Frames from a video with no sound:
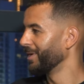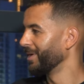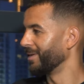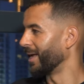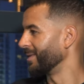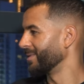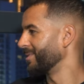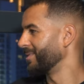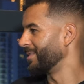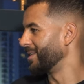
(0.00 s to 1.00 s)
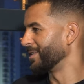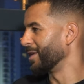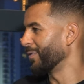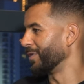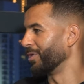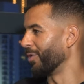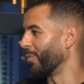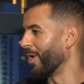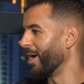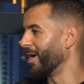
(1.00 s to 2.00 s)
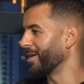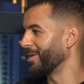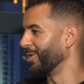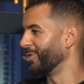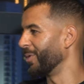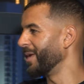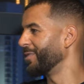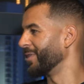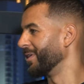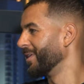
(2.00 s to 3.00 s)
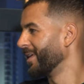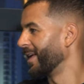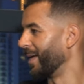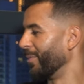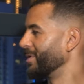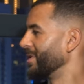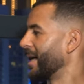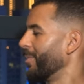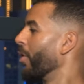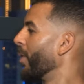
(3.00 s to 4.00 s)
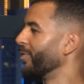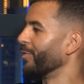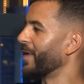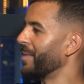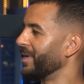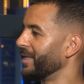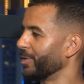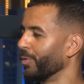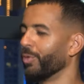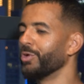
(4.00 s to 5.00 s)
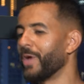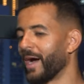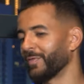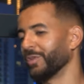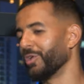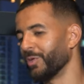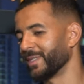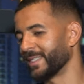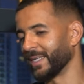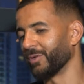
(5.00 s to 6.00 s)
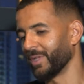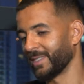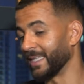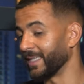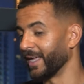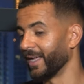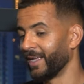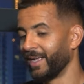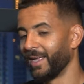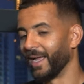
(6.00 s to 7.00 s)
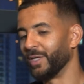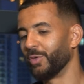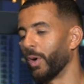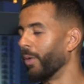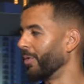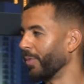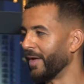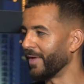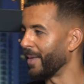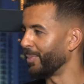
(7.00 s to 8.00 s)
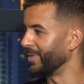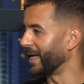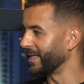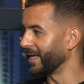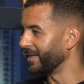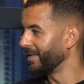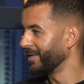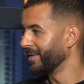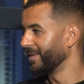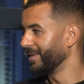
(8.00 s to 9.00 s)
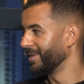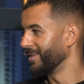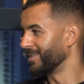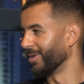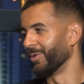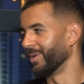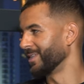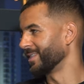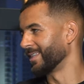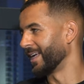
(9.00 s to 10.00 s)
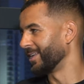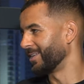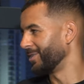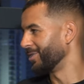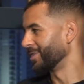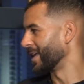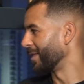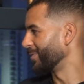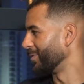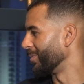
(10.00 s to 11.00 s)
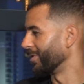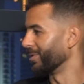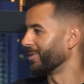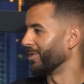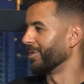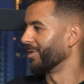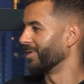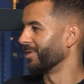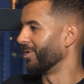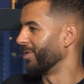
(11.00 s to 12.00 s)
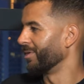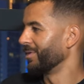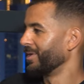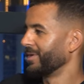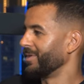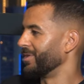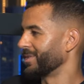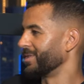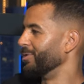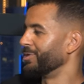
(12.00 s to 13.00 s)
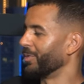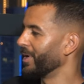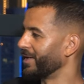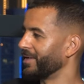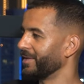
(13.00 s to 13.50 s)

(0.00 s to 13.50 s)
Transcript: Like there's nothing, you don't work, you don't do anything. And most of the time you're away from family. So all you have to do is sit there and dwell on whatever happened that day. So it's just like, you just have to, bro. You just lose your way.